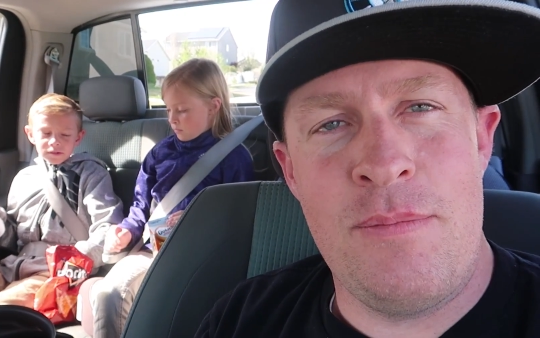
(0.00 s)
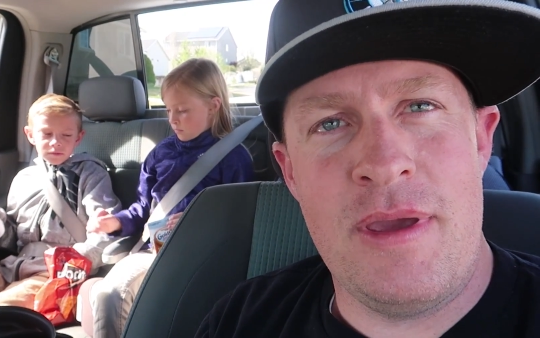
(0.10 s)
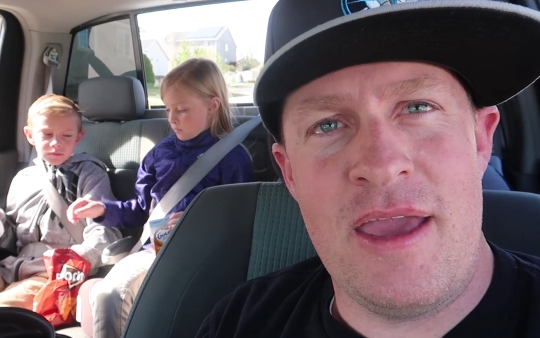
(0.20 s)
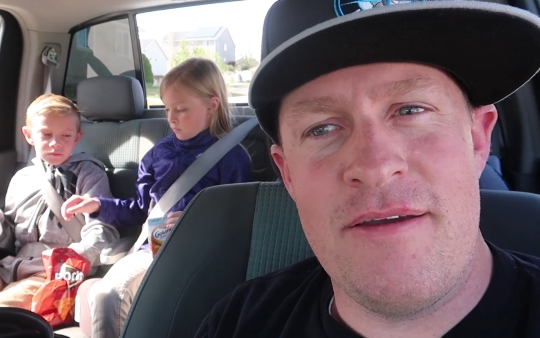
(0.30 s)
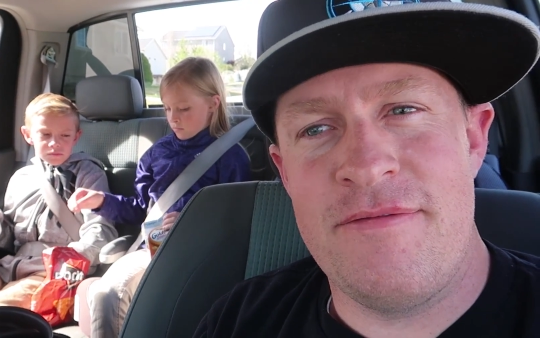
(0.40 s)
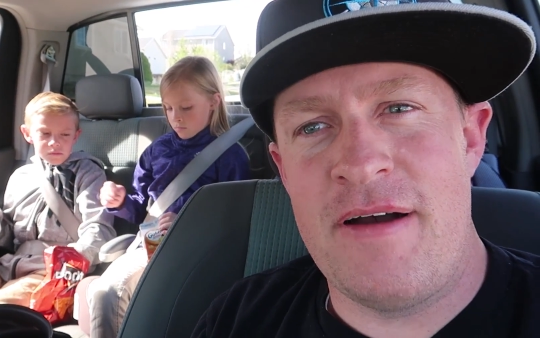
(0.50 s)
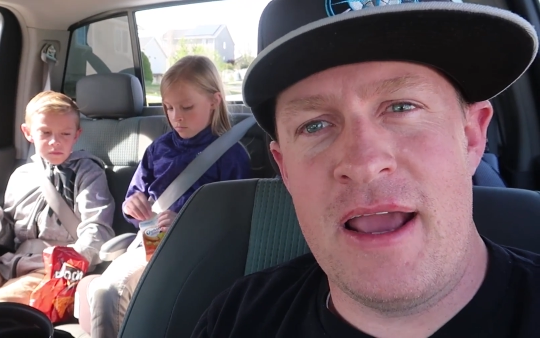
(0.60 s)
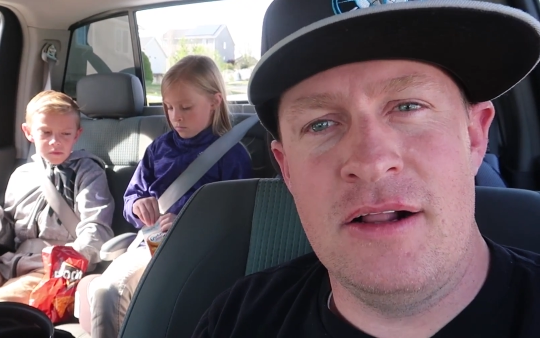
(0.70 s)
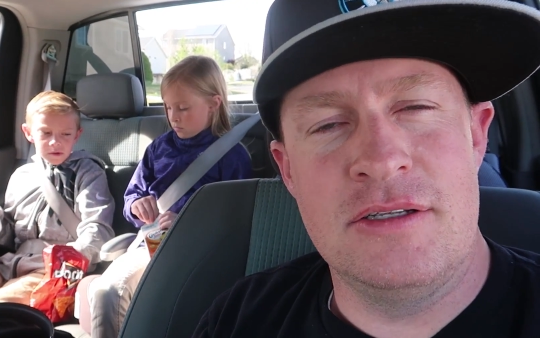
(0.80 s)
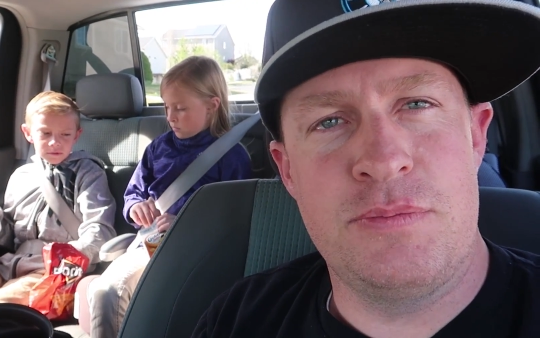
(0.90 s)
Speaker 1: N B A
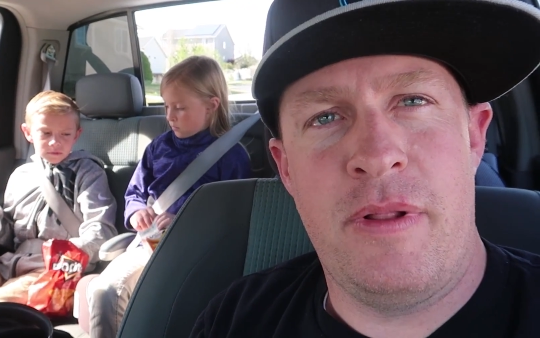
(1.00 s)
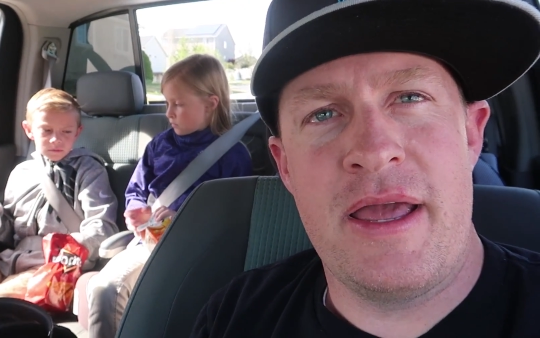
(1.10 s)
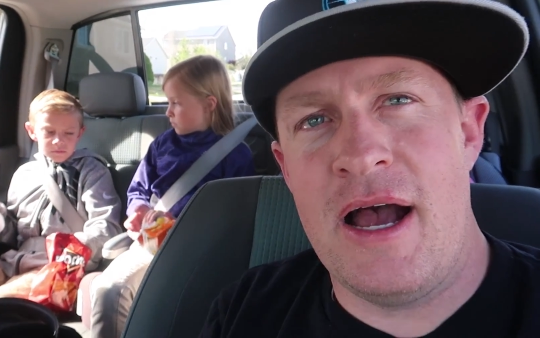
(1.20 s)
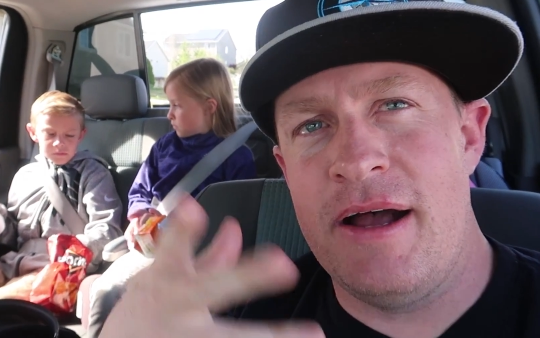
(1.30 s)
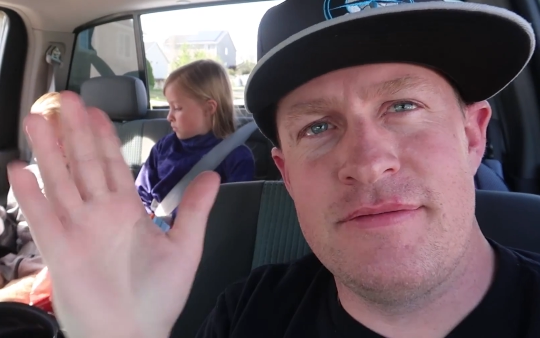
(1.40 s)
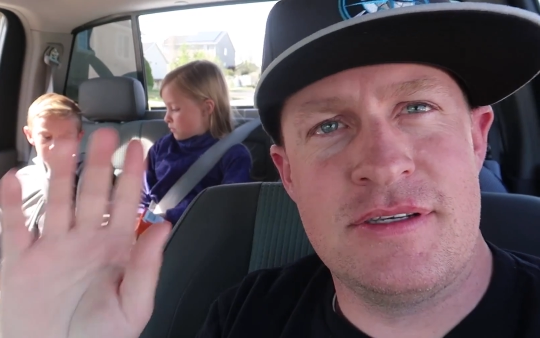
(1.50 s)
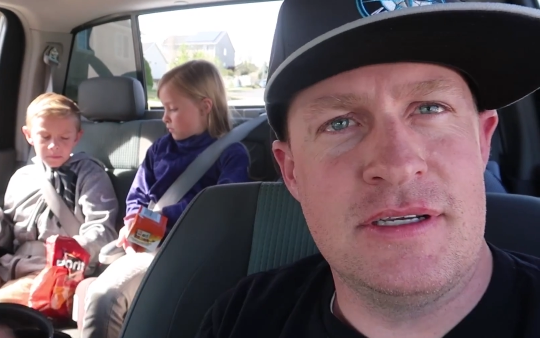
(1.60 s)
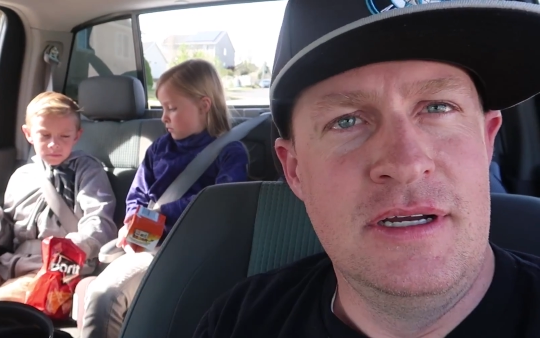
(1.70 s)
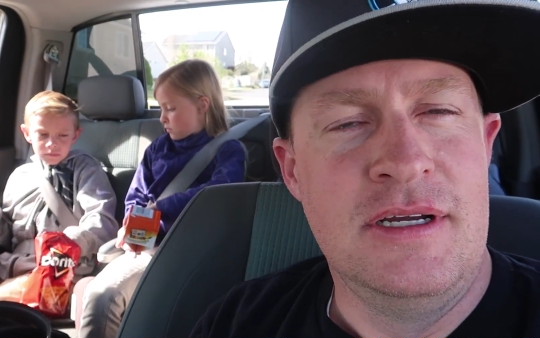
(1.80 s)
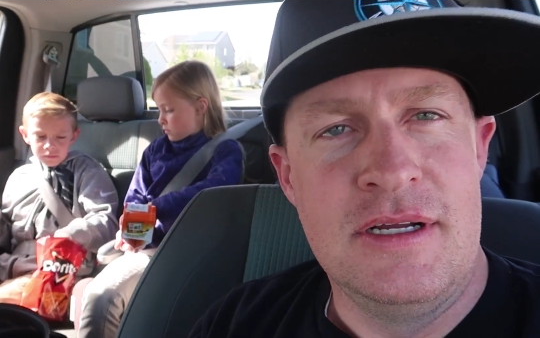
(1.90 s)
Finals
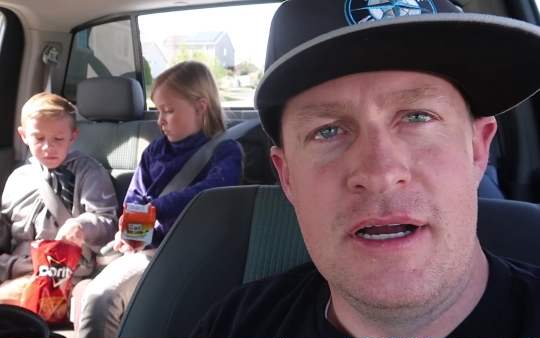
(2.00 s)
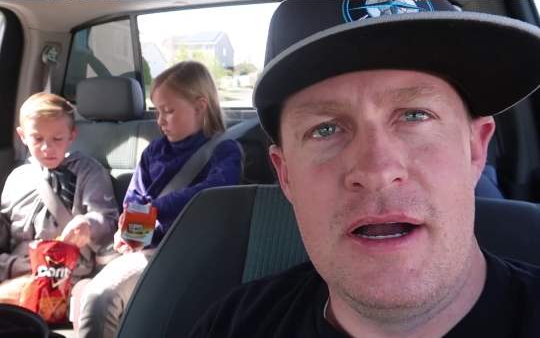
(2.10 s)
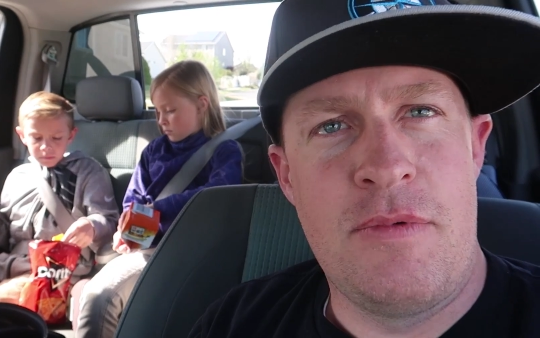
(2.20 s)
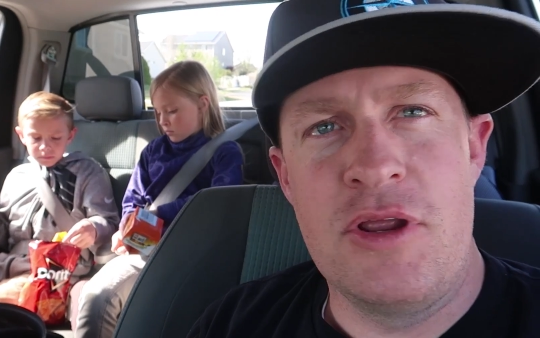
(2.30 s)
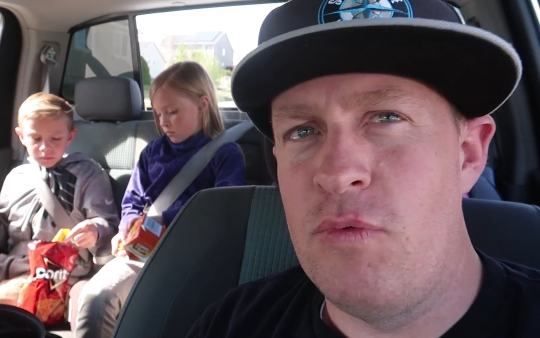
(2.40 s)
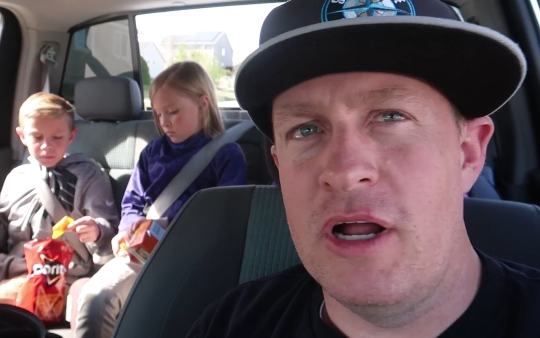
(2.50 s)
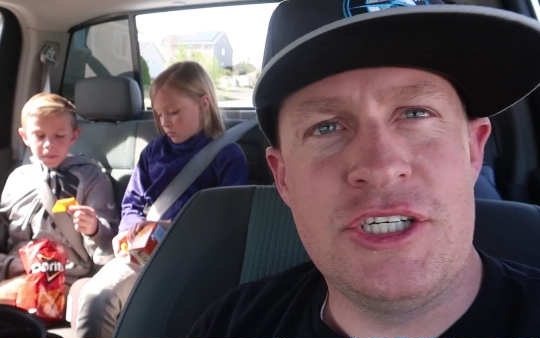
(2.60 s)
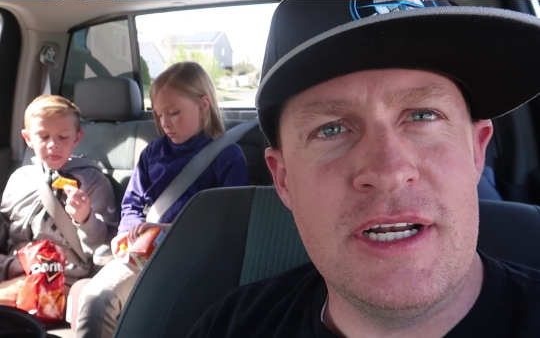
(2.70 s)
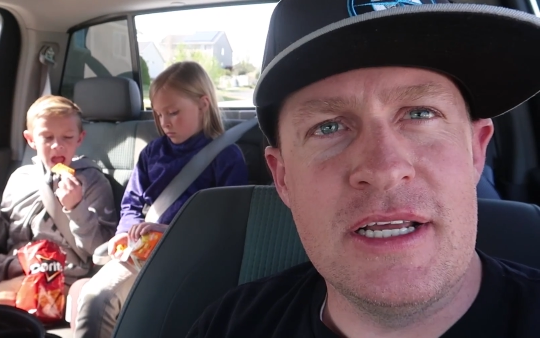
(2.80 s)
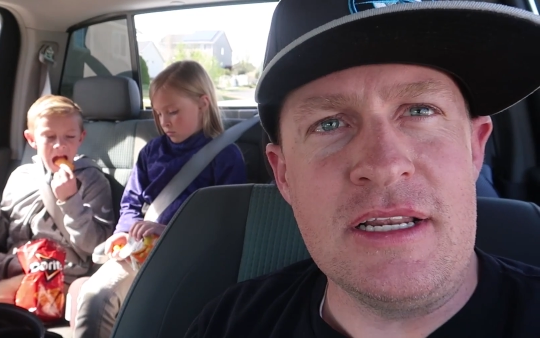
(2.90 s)
playoffs? Um, are you
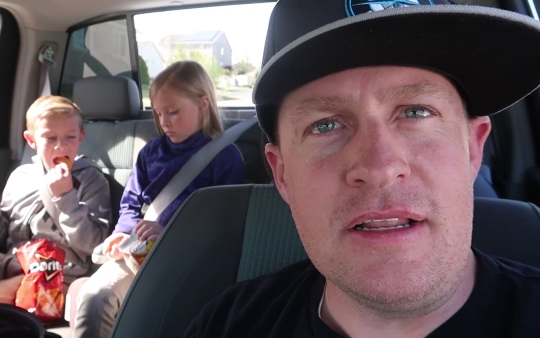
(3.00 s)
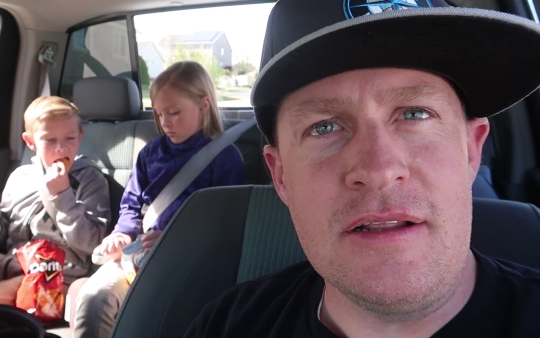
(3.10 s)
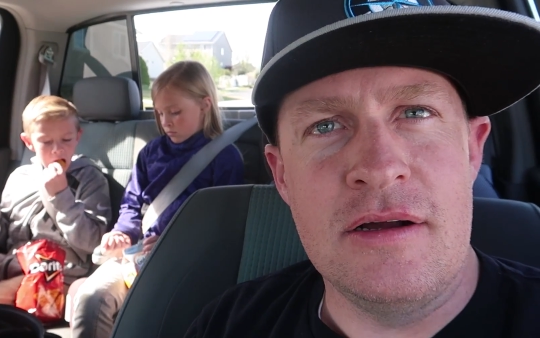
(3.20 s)
watching it?